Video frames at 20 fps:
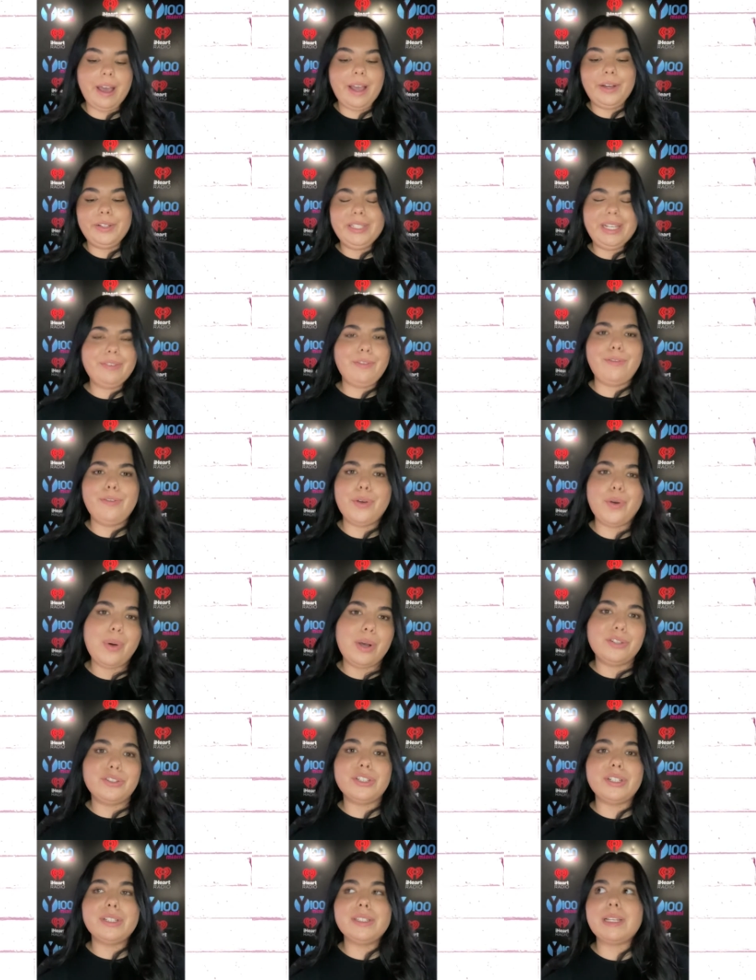I only have a few
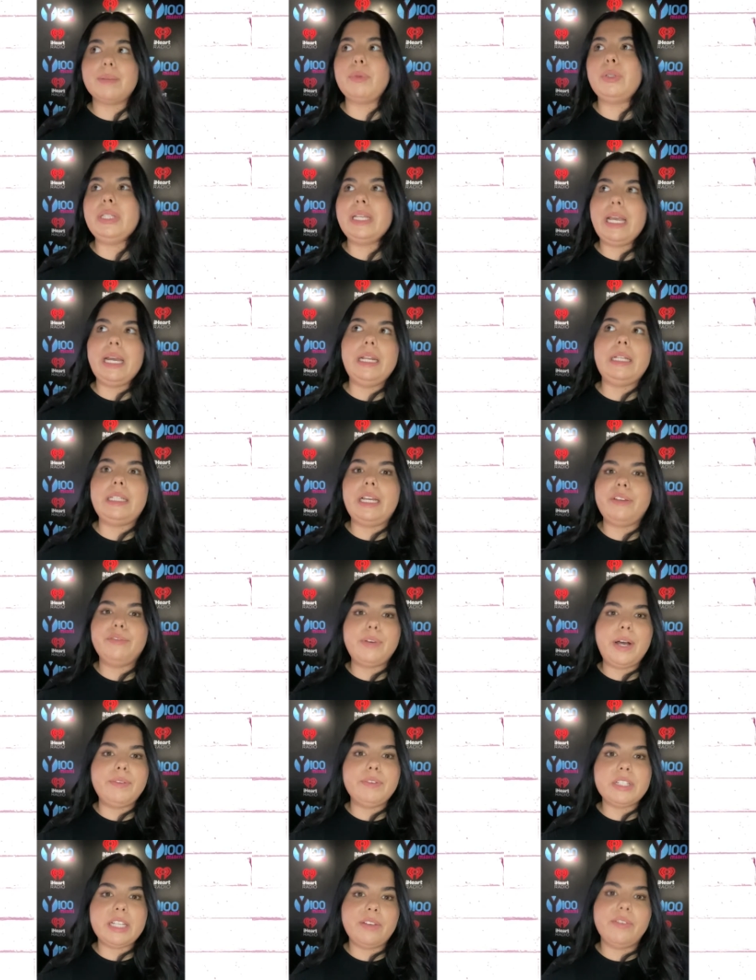questions. I'm only getting like
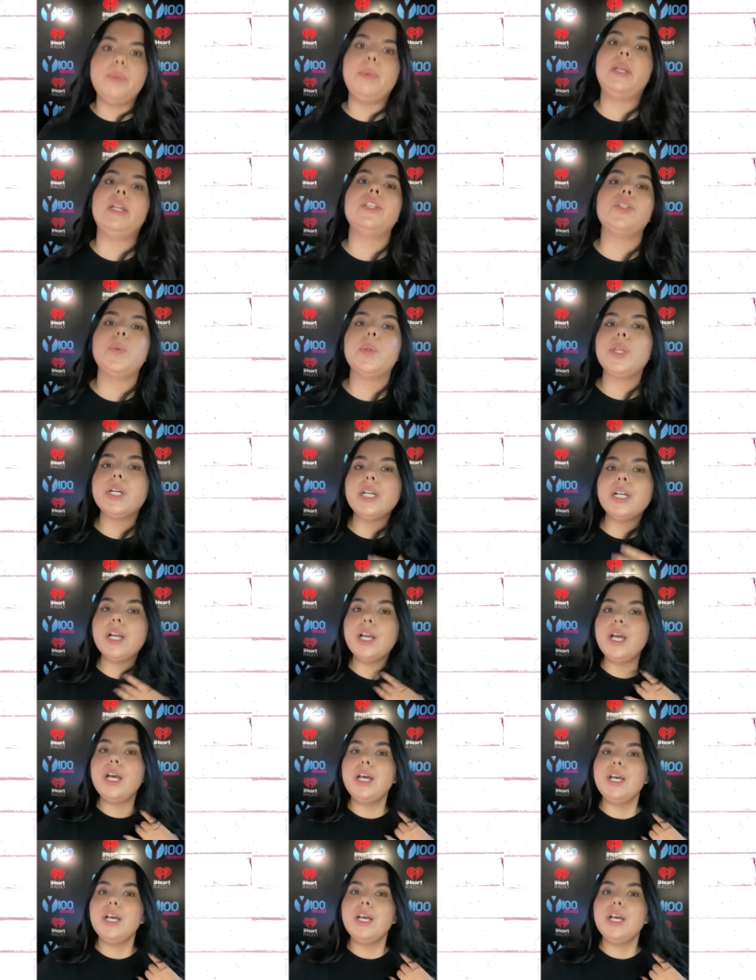5 to 7 minutes with her.